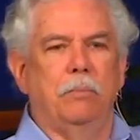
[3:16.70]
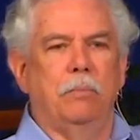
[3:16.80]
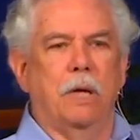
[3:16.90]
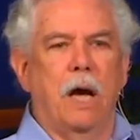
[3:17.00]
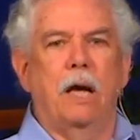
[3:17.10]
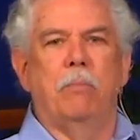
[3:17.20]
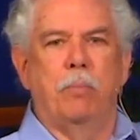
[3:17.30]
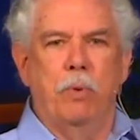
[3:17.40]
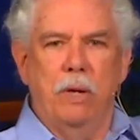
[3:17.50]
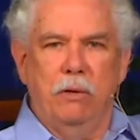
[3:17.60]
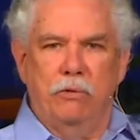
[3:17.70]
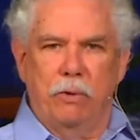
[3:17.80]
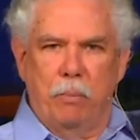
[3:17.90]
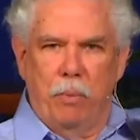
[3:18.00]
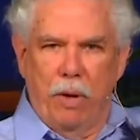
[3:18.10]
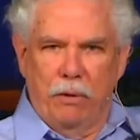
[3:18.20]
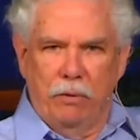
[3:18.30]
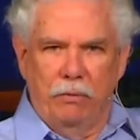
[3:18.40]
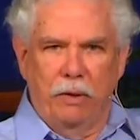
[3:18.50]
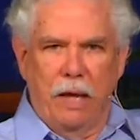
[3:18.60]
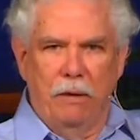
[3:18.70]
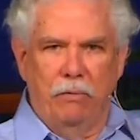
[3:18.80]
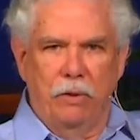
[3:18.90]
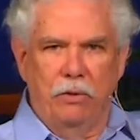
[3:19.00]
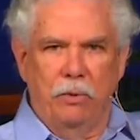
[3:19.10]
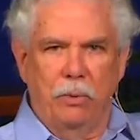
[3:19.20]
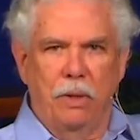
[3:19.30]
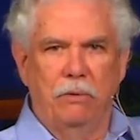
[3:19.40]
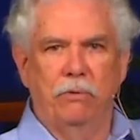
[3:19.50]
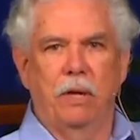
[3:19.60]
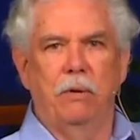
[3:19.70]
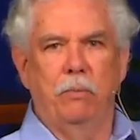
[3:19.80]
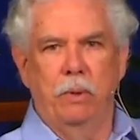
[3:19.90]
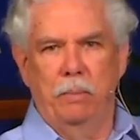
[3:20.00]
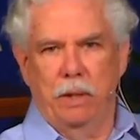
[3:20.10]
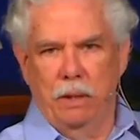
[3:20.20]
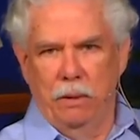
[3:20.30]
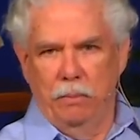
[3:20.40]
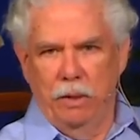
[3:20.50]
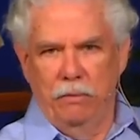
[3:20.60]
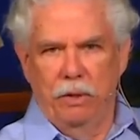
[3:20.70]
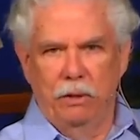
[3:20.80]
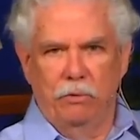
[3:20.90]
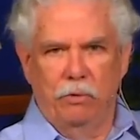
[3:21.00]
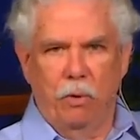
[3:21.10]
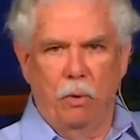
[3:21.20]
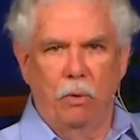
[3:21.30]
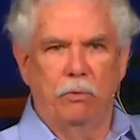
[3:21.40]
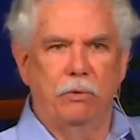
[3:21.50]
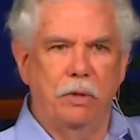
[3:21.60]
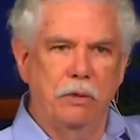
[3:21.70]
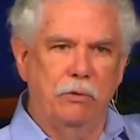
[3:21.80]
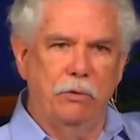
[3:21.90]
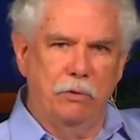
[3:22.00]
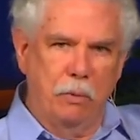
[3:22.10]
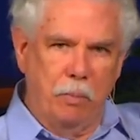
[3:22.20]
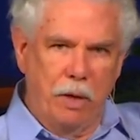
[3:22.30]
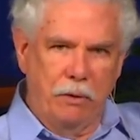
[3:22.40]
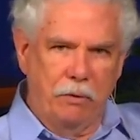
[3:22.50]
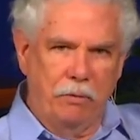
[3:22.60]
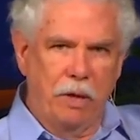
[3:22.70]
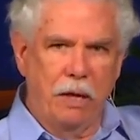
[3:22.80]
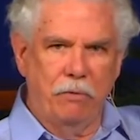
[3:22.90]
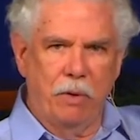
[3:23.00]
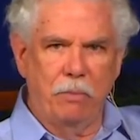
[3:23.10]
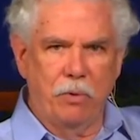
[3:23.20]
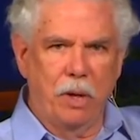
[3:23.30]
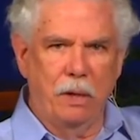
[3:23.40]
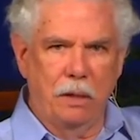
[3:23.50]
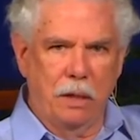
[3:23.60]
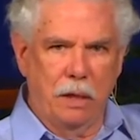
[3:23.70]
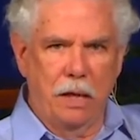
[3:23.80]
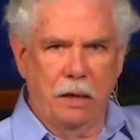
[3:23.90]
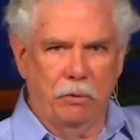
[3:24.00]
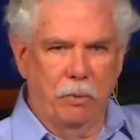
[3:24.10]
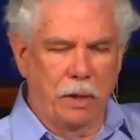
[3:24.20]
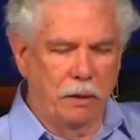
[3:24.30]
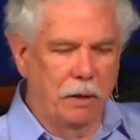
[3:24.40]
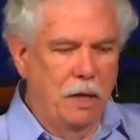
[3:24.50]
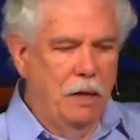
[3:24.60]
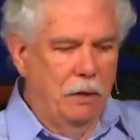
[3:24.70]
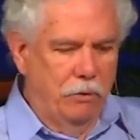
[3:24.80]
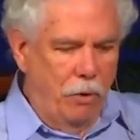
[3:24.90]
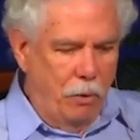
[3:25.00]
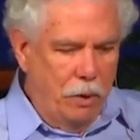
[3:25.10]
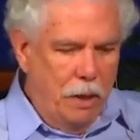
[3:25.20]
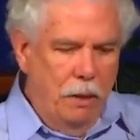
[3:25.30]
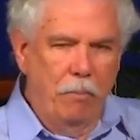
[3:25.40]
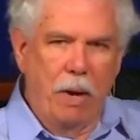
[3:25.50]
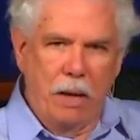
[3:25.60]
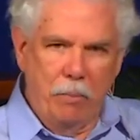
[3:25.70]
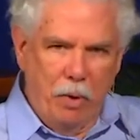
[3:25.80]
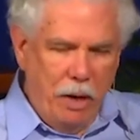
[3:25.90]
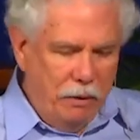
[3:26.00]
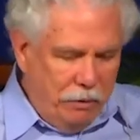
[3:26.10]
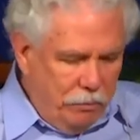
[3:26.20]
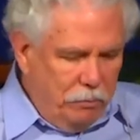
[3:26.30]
God breathes the breath of life into us and we become living souls. This is the breath of life I'm trying to connect with. So my breath,